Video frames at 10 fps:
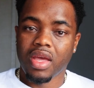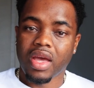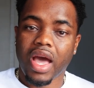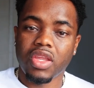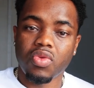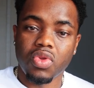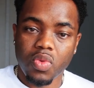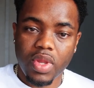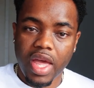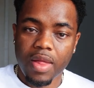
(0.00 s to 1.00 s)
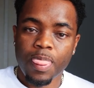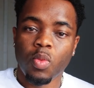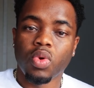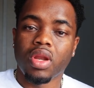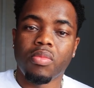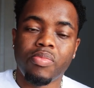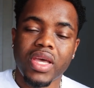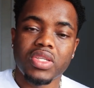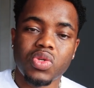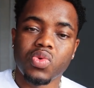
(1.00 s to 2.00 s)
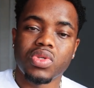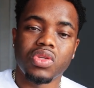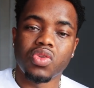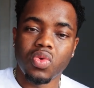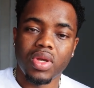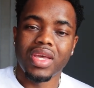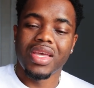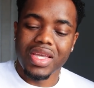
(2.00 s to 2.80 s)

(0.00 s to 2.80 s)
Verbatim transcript: And how do you do that? One of the best tools to do it